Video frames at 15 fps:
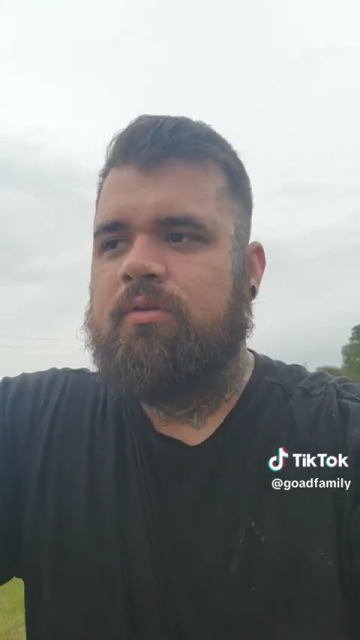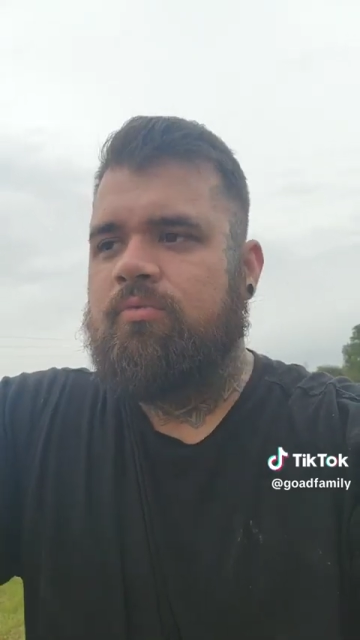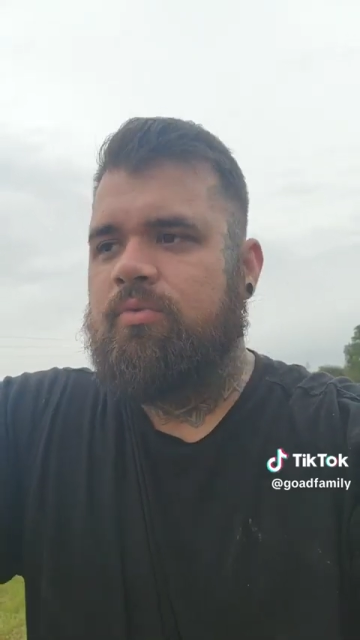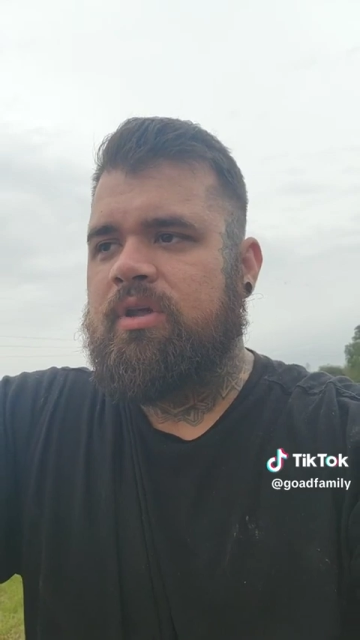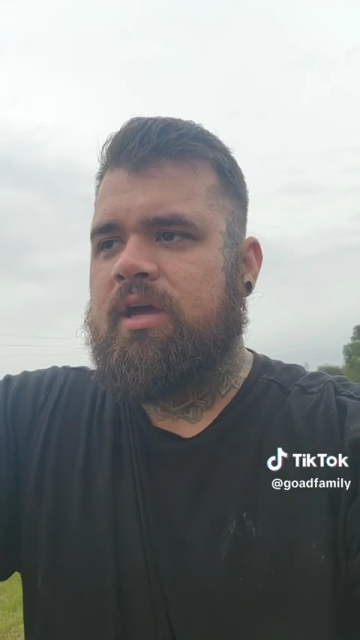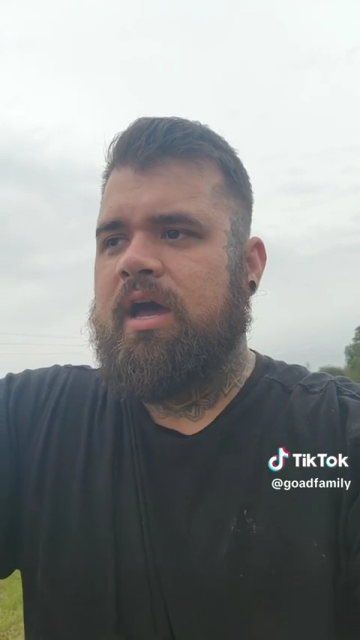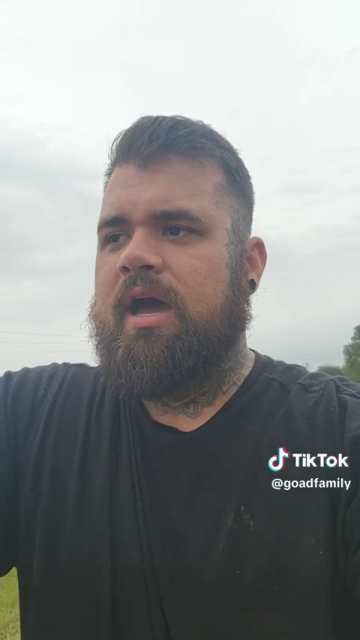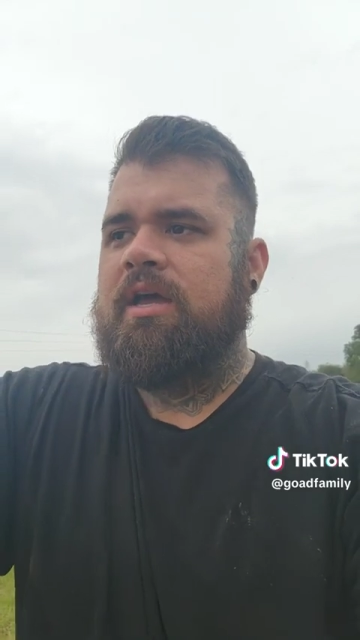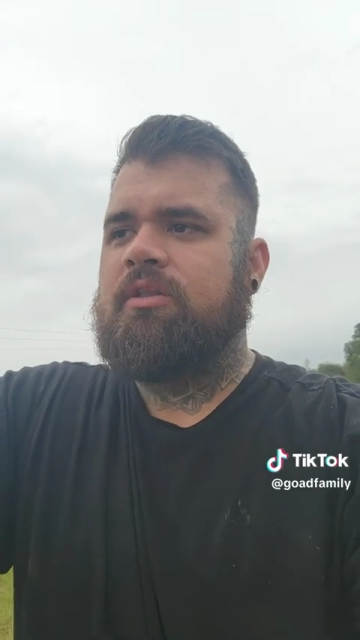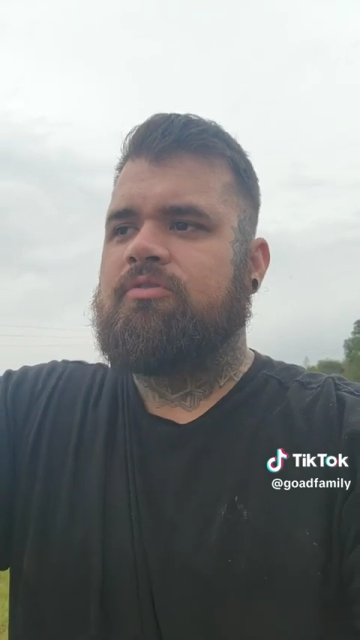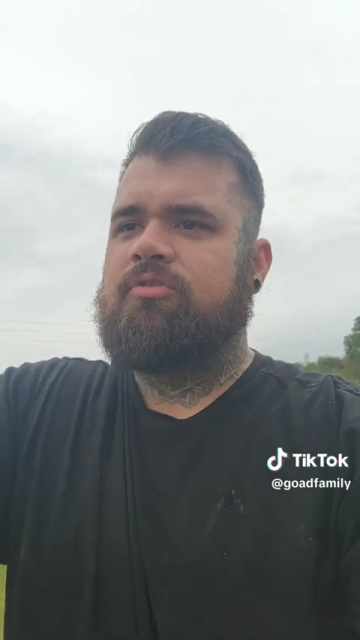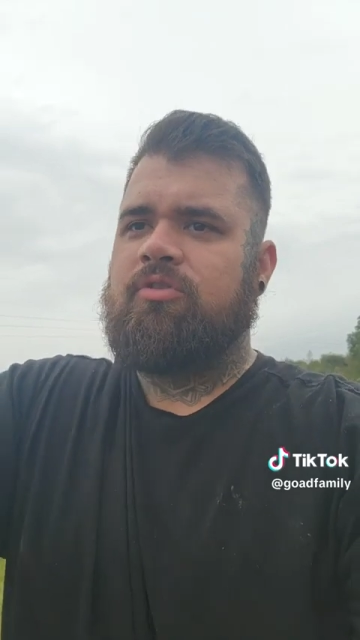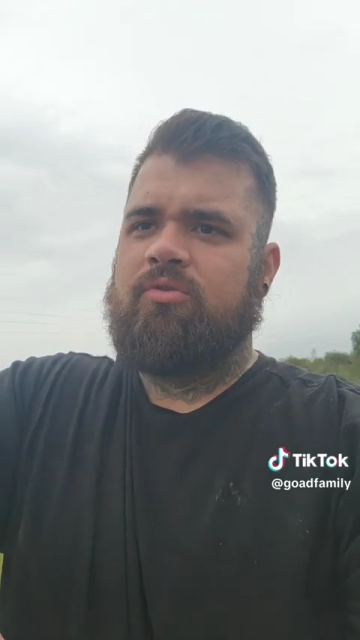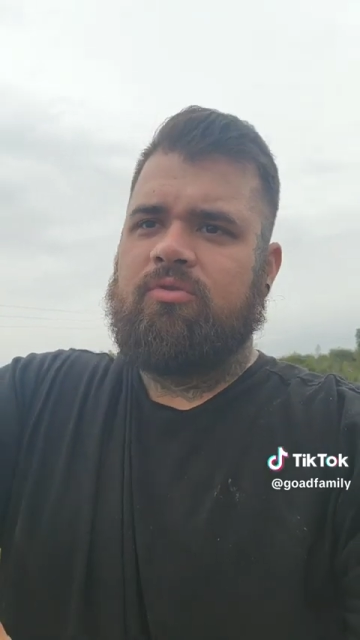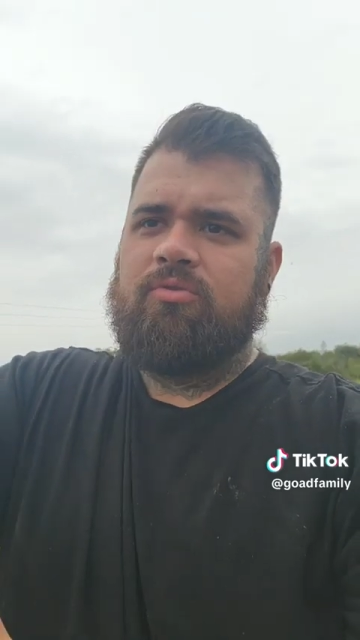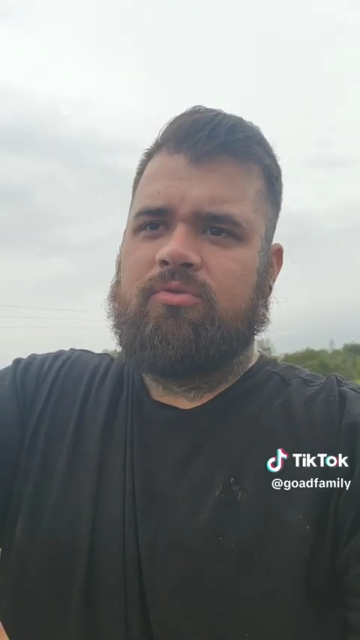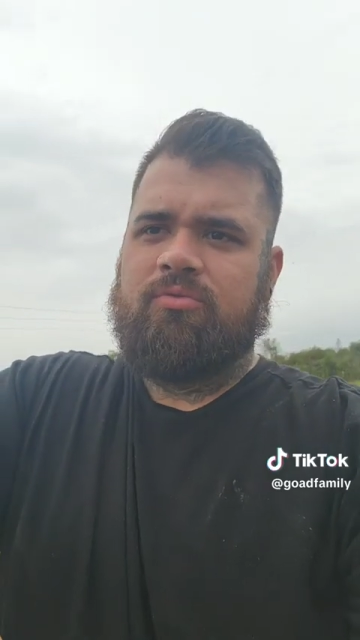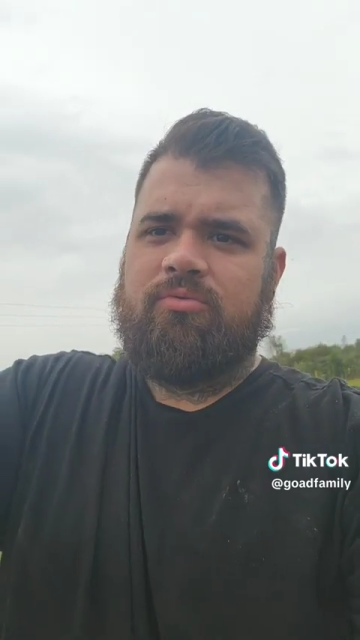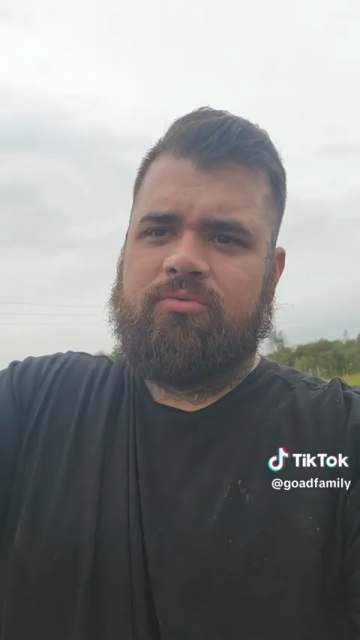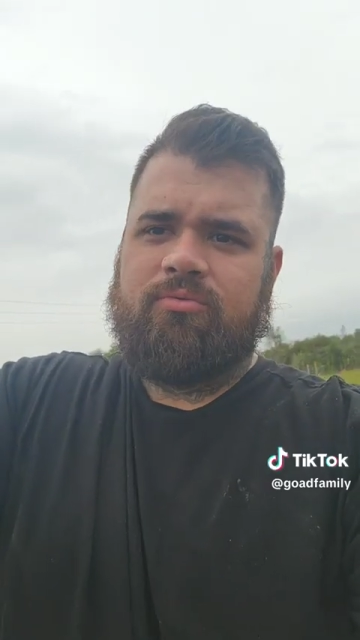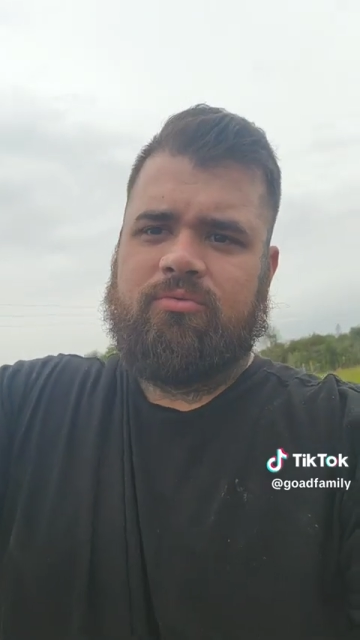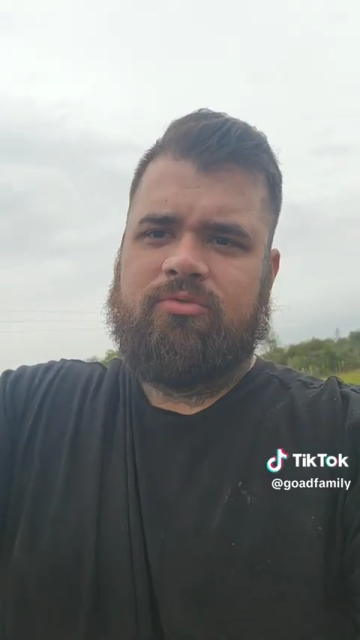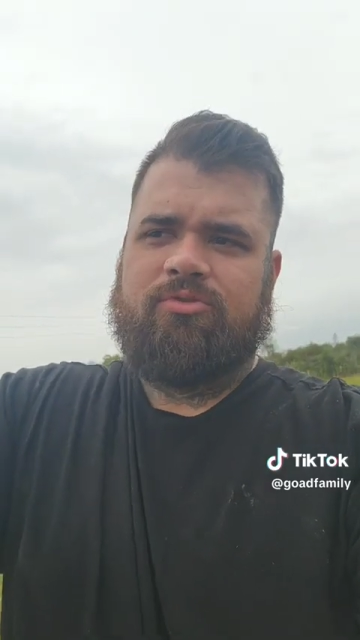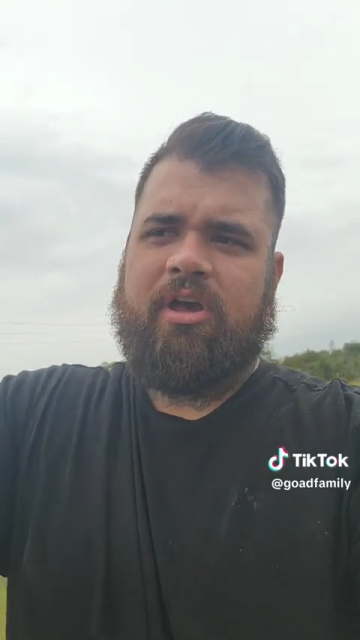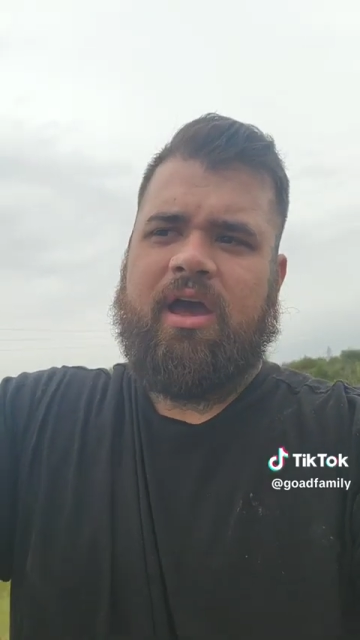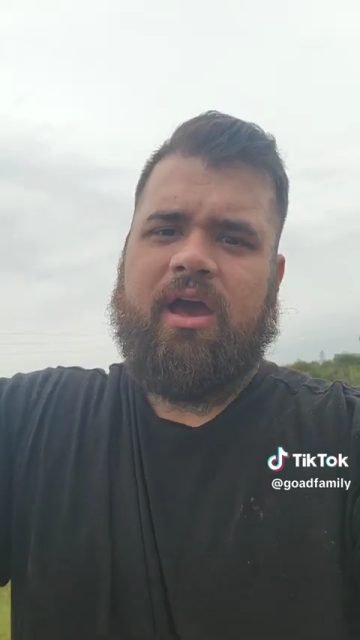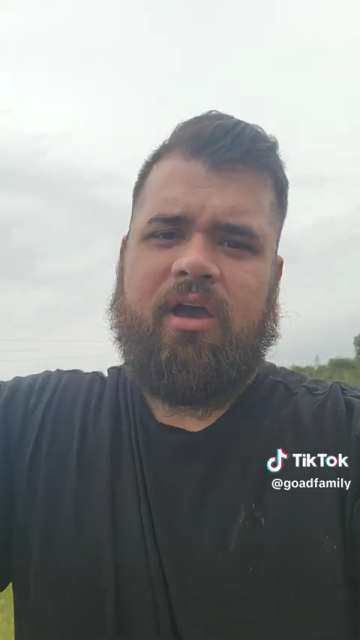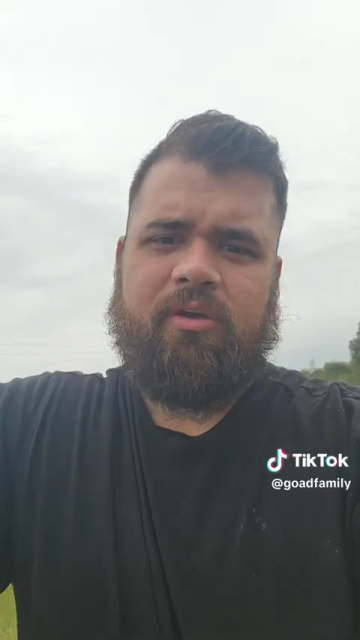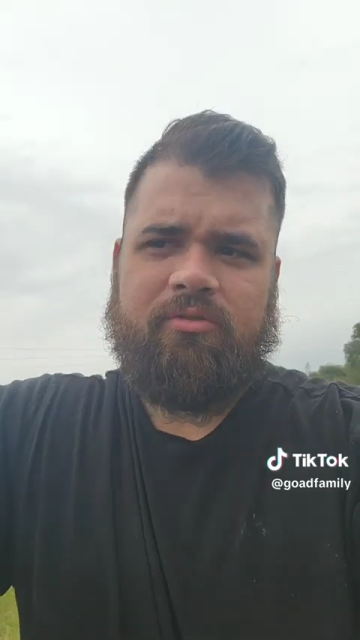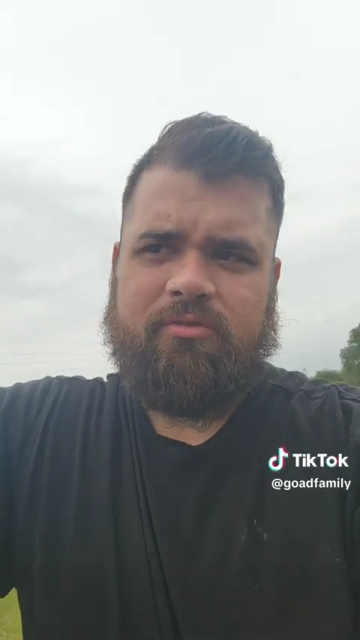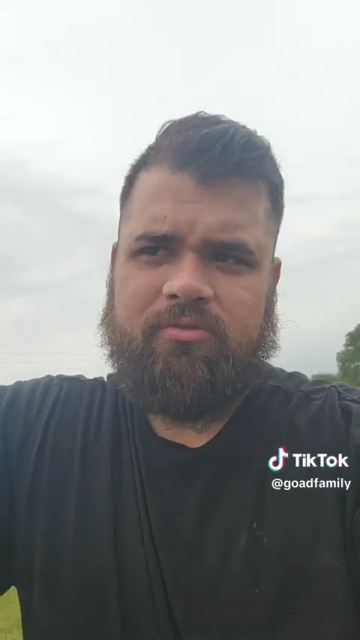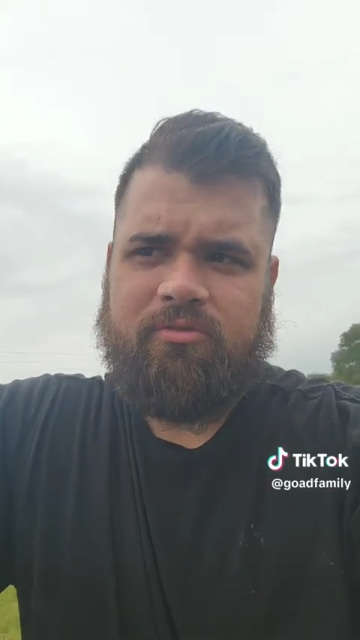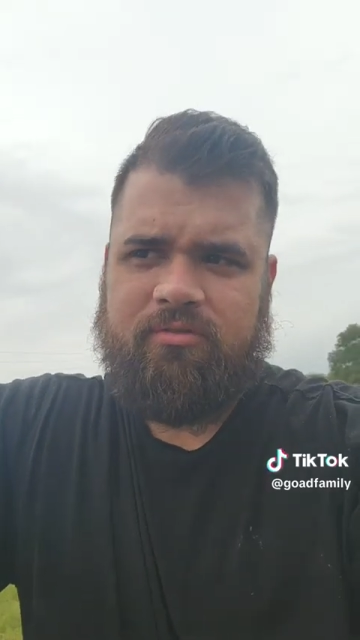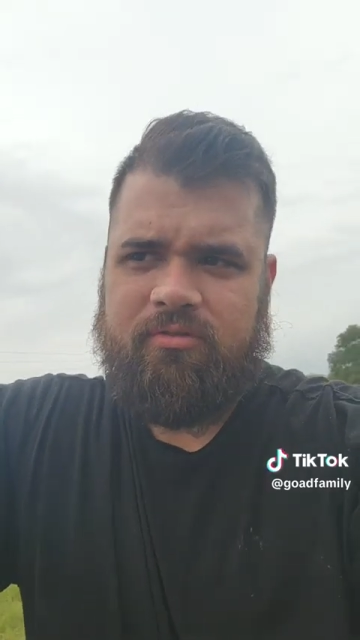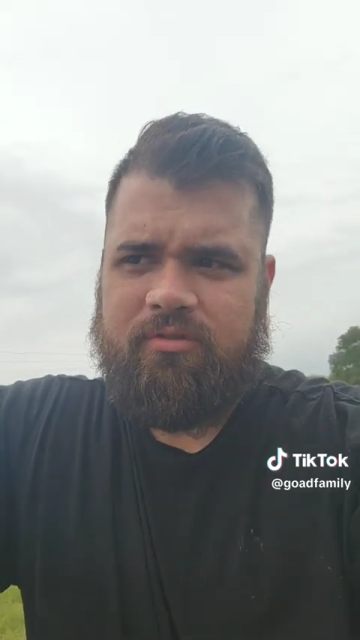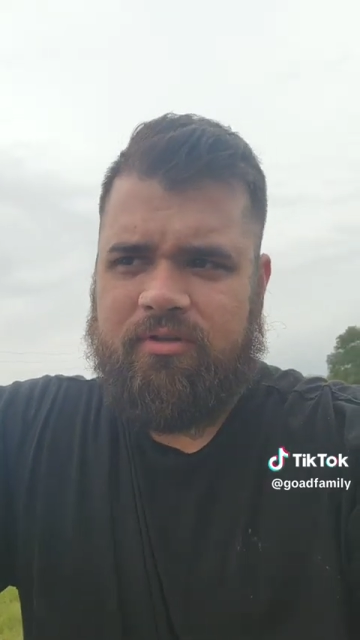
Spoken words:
We got 2 sows